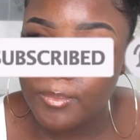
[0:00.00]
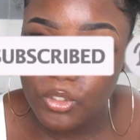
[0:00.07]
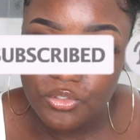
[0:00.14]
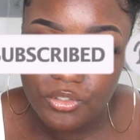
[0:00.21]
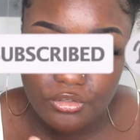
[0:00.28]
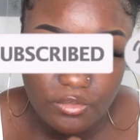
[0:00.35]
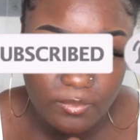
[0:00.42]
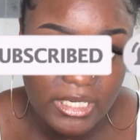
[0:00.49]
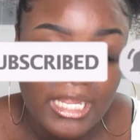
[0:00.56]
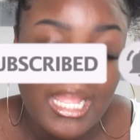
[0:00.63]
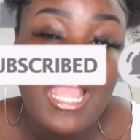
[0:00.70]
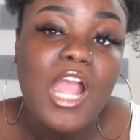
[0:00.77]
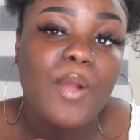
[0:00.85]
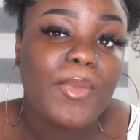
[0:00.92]
me on social media,
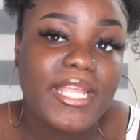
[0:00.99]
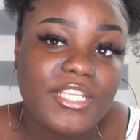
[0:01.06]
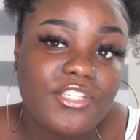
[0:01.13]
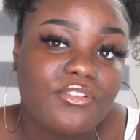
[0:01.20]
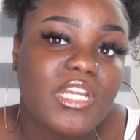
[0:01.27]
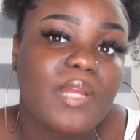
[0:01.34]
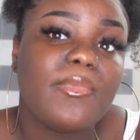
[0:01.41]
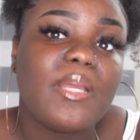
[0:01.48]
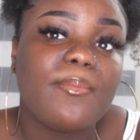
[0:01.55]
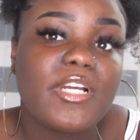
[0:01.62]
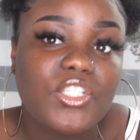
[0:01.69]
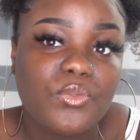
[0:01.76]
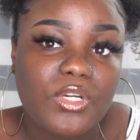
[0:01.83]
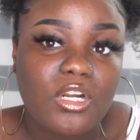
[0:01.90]
my Instagram and
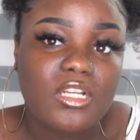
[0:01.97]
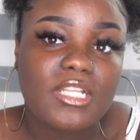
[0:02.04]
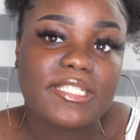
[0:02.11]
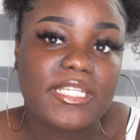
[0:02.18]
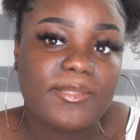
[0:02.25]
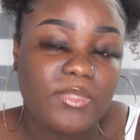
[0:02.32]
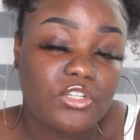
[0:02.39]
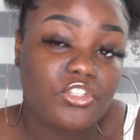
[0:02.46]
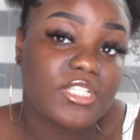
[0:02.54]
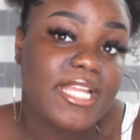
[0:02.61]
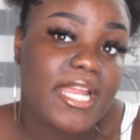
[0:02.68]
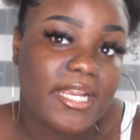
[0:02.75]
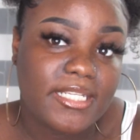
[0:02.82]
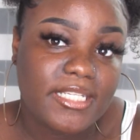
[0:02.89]
my Twitter are the same. They're just
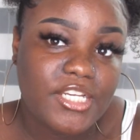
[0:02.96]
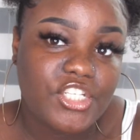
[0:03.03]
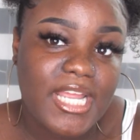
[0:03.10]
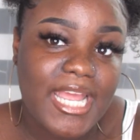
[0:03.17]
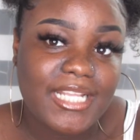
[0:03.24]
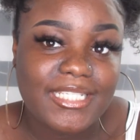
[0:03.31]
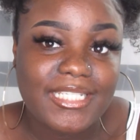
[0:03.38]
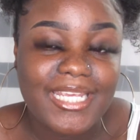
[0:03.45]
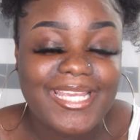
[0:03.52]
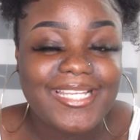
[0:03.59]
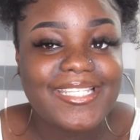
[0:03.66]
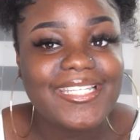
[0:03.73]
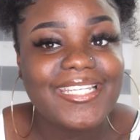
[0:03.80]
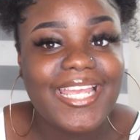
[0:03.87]
at Cataejah, at
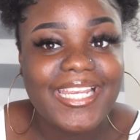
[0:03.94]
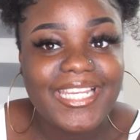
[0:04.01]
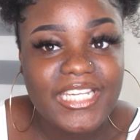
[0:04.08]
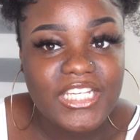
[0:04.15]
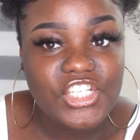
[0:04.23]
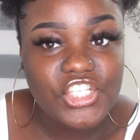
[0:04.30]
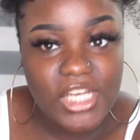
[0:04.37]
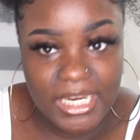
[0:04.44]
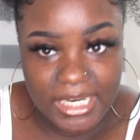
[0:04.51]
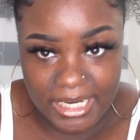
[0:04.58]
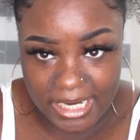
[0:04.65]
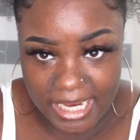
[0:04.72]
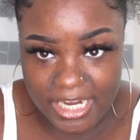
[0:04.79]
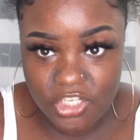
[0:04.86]

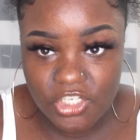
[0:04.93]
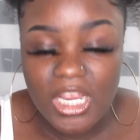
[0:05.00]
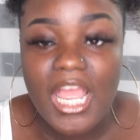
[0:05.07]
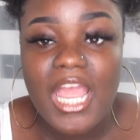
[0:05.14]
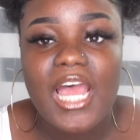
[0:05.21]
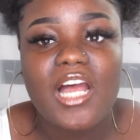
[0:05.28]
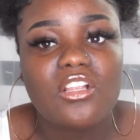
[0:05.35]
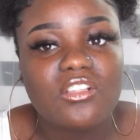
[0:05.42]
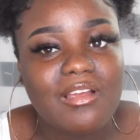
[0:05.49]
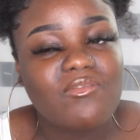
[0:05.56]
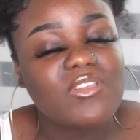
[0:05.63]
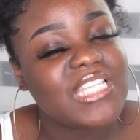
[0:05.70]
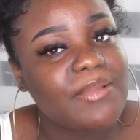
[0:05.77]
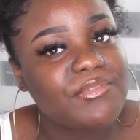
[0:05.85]
Cataejah. I also
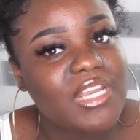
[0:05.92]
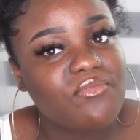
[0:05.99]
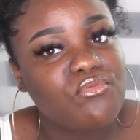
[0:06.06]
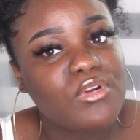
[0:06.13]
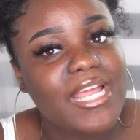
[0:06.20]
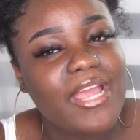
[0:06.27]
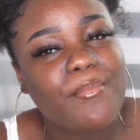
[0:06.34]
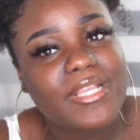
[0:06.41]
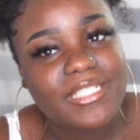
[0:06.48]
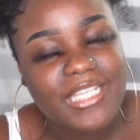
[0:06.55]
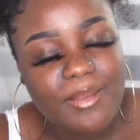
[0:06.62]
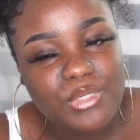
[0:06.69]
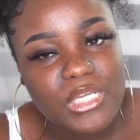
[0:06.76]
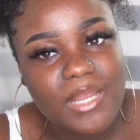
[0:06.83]
have a Snapchat if you want to add my
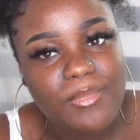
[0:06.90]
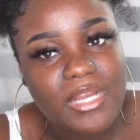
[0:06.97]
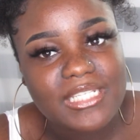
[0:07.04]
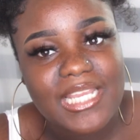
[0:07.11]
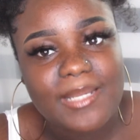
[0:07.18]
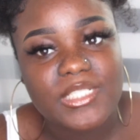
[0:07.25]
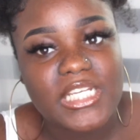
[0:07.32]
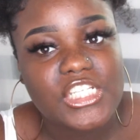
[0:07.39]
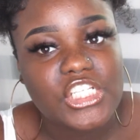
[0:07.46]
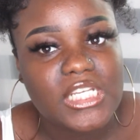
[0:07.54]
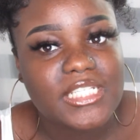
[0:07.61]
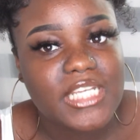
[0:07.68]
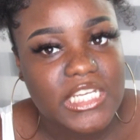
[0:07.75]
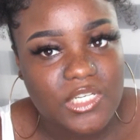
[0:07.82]
Snapchat. My Snapchat is
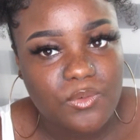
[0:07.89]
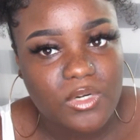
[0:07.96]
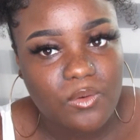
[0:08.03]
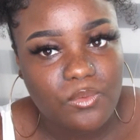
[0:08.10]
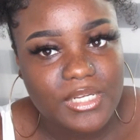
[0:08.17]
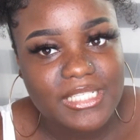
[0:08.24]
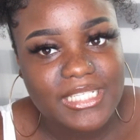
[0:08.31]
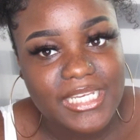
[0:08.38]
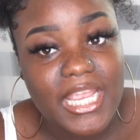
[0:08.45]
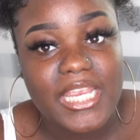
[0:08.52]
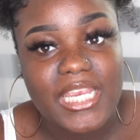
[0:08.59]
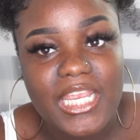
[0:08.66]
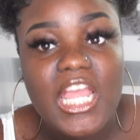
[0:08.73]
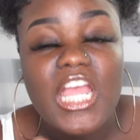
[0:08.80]
just Taejah101,
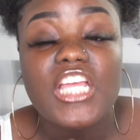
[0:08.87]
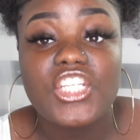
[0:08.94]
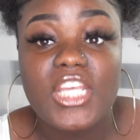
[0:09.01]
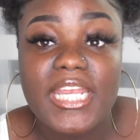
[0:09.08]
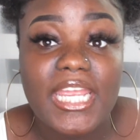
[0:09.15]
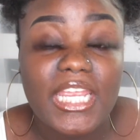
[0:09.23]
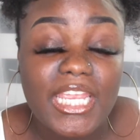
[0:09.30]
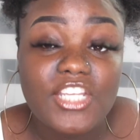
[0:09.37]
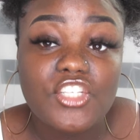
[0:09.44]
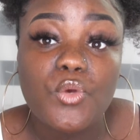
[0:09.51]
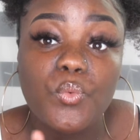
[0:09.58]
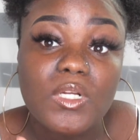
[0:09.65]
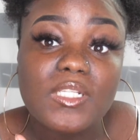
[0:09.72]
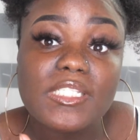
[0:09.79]

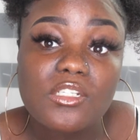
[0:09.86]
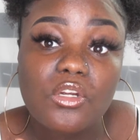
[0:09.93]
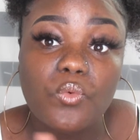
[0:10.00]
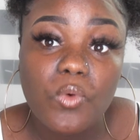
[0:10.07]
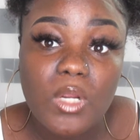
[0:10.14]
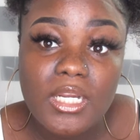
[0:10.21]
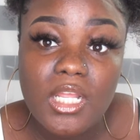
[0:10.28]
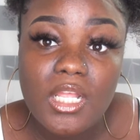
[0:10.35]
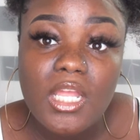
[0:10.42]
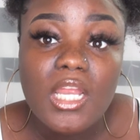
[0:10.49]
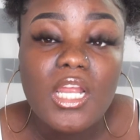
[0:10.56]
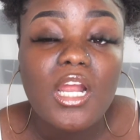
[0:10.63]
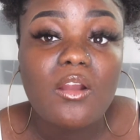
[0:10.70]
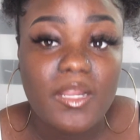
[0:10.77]
Taejah101.
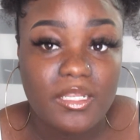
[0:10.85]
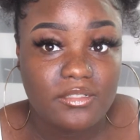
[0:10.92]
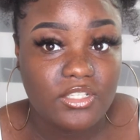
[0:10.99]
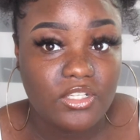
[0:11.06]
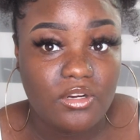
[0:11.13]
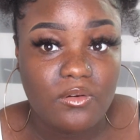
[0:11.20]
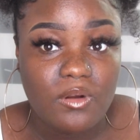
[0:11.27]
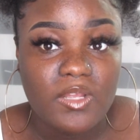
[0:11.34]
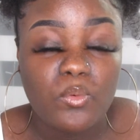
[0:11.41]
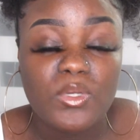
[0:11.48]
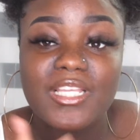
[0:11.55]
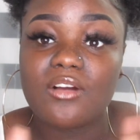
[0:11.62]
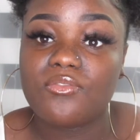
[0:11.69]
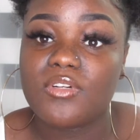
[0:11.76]
Alright, so
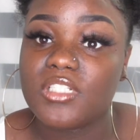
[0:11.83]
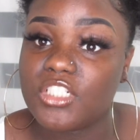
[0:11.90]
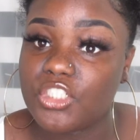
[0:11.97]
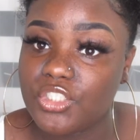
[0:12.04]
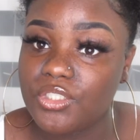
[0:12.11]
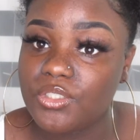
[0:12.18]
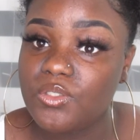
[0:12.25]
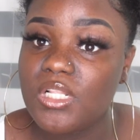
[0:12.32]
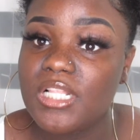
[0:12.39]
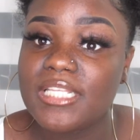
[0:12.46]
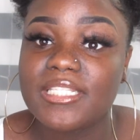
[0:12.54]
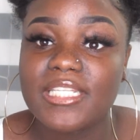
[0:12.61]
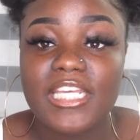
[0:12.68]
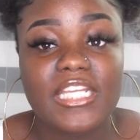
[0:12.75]
without further ado,
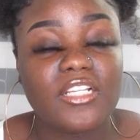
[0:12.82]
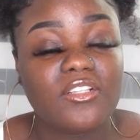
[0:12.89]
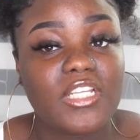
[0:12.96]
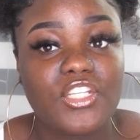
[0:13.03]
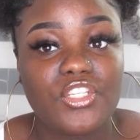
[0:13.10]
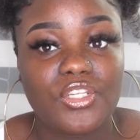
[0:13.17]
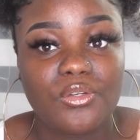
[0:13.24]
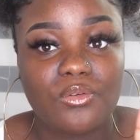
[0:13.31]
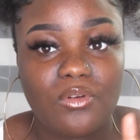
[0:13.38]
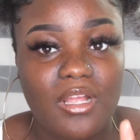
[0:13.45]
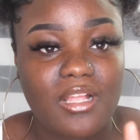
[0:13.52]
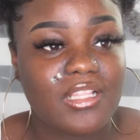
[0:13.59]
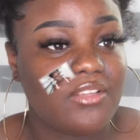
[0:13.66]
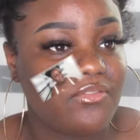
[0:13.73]
let's get into
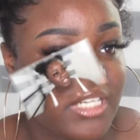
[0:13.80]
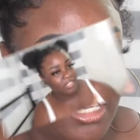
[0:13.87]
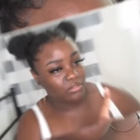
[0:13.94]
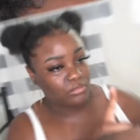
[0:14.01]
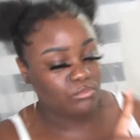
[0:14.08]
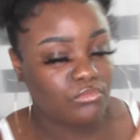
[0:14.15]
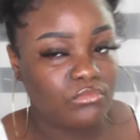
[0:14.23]
the video.